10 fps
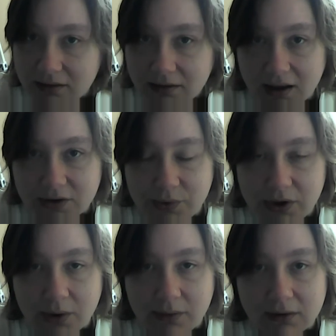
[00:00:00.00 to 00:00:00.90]
as we
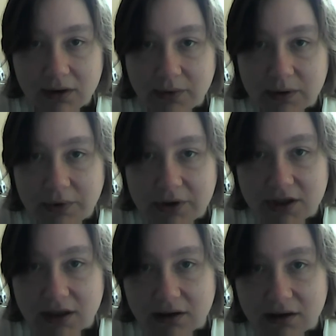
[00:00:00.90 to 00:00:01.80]
know, only
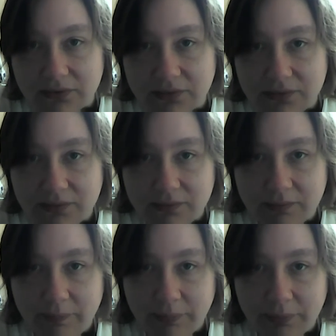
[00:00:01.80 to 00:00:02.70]
1% of
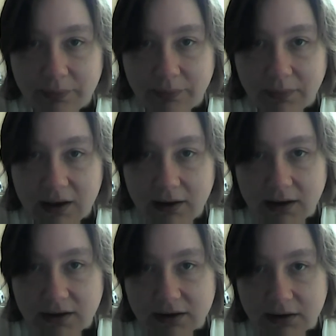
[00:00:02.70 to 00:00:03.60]

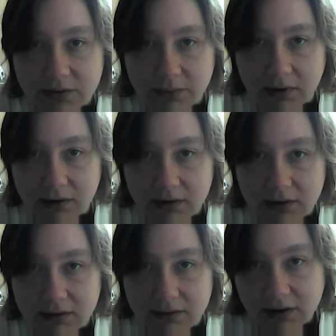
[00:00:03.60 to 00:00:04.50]
elites in this world
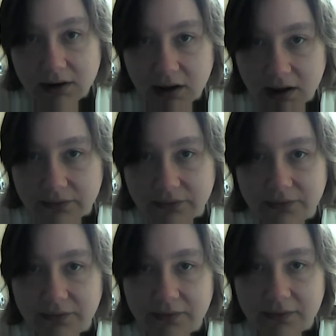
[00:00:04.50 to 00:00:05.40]
really
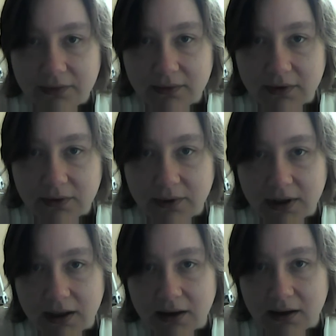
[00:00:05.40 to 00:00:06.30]
live the
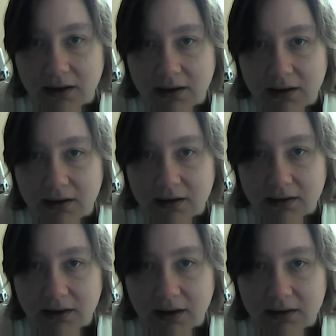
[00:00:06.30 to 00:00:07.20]
way
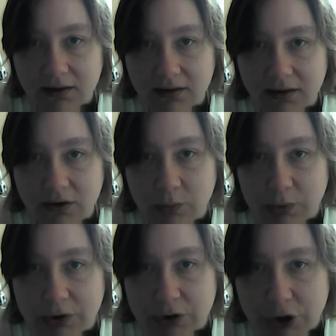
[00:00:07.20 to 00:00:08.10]
that a
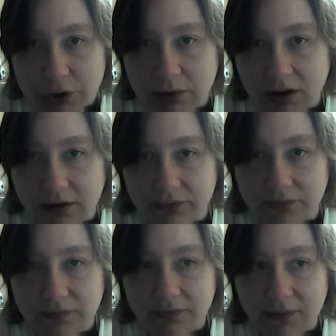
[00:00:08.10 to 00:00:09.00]
human should
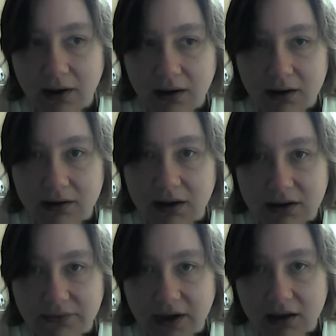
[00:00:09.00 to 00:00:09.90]
live, a
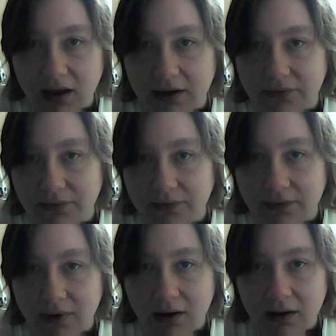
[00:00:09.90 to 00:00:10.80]
dignified life
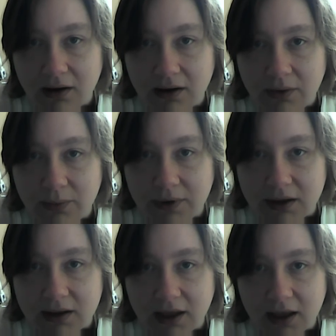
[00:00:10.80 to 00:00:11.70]
with